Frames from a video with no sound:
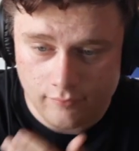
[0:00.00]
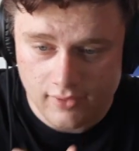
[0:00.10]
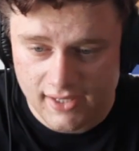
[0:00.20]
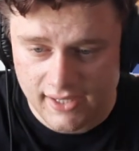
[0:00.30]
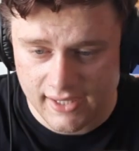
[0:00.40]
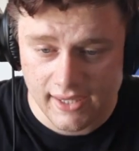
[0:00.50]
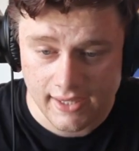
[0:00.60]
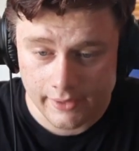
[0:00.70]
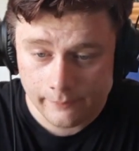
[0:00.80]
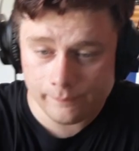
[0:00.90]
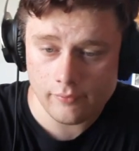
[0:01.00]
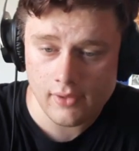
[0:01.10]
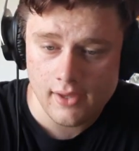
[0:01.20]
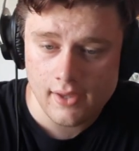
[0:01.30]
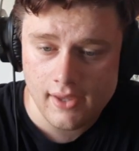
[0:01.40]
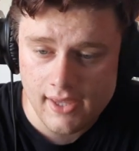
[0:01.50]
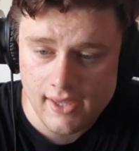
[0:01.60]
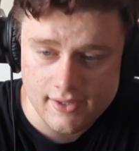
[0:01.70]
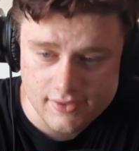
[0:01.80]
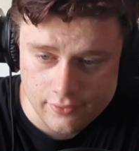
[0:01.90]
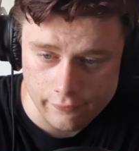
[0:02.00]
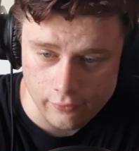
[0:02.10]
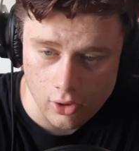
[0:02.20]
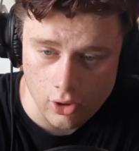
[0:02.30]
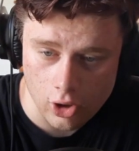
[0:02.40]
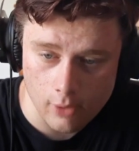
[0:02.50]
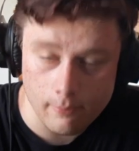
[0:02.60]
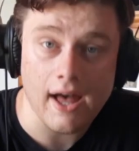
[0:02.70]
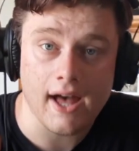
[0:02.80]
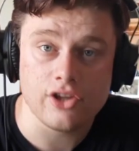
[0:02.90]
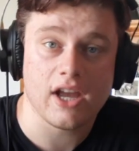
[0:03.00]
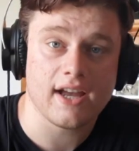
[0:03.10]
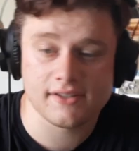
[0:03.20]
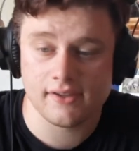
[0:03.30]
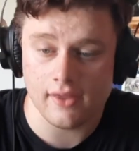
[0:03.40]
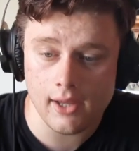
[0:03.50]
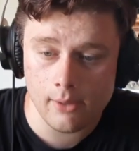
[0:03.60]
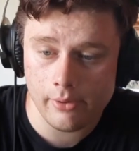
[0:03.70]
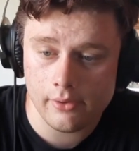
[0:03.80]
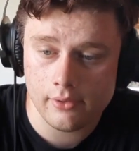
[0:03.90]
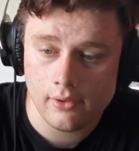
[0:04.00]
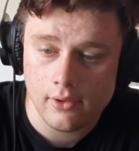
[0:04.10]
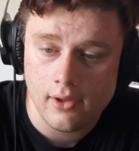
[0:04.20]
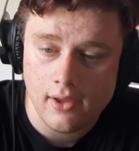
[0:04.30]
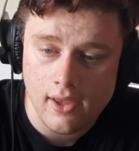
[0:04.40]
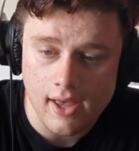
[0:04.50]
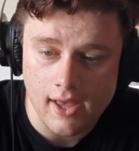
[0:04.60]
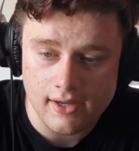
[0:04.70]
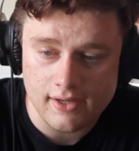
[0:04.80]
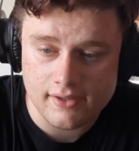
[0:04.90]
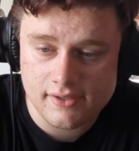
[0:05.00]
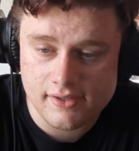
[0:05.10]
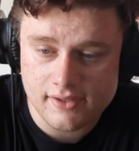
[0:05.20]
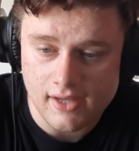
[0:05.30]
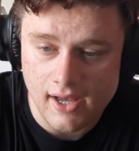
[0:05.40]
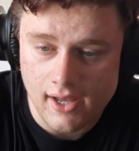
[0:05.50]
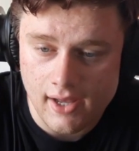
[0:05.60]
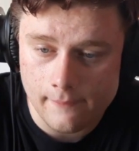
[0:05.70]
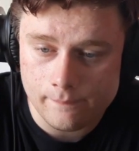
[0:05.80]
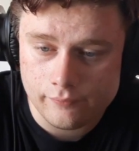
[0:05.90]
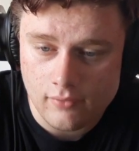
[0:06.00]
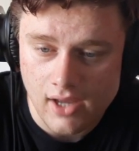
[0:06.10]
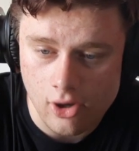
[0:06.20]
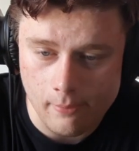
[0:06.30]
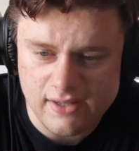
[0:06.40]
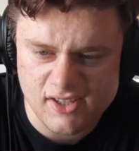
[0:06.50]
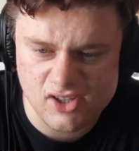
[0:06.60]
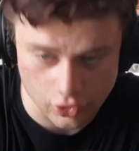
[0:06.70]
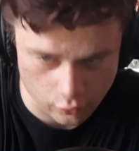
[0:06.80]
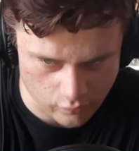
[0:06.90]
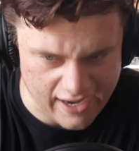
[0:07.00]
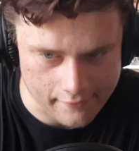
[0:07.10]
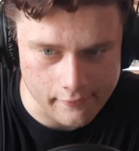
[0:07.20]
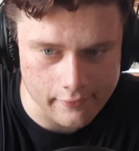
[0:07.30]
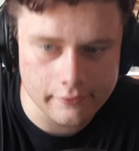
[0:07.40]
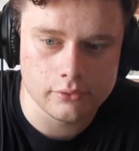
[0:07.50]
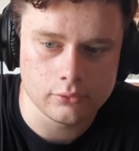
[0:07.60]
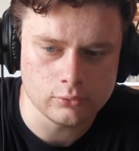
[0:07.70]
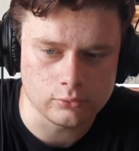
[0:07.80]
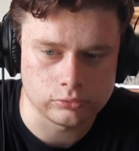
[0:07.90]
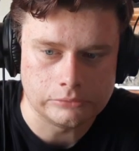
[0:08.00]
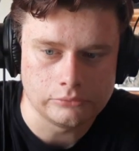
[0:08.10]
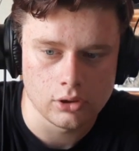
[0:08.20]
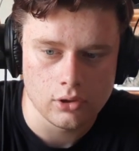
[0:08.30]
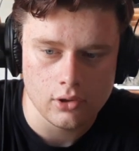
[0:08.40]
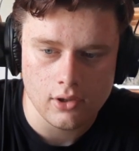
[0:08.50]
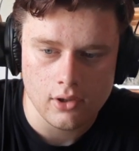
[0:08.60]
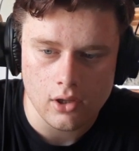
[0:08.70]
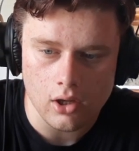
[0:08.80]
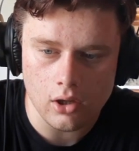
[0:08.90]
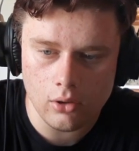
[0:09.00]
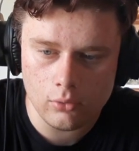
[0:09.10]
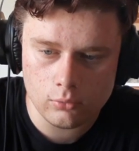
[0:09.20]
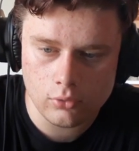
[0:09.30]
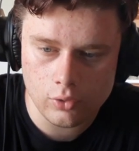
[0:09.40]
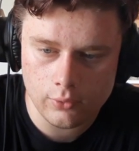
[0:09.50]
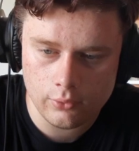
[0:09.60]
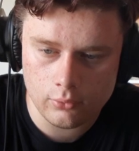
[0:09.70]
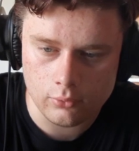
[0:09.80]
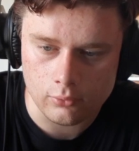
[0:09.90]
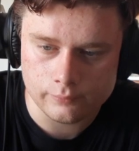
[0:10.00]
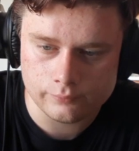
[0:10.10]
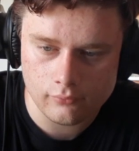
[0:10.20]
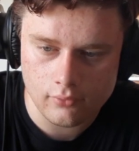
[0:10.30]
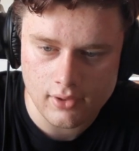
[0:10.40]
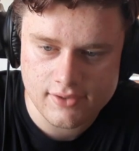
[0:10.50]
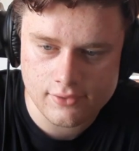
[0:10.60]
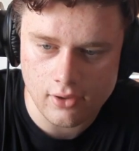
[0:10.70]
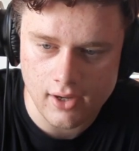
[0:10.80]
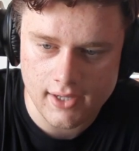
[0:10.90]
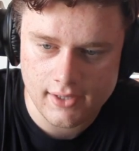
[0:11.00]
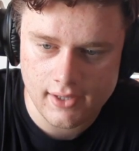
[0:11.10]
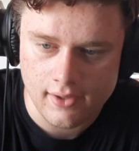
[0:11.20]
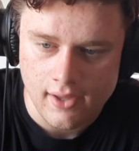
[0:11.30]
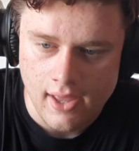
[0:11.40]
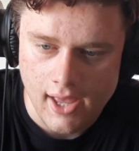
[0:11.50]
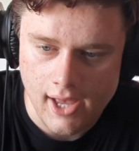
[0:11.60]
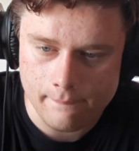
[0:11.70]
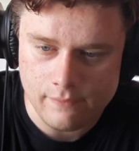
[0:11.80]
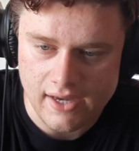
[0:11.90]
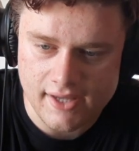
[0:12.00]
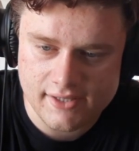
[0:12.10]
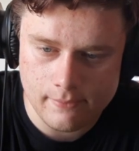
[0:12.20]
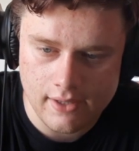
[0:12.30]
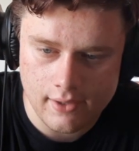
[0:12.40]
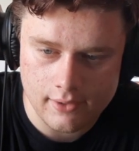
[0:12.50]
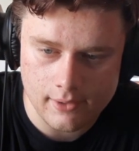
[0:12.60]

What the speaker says: here is from Jax Tharp, and it's Aramundus the Red. Ooh. Oh, cool. That's right, yeah. And Azimar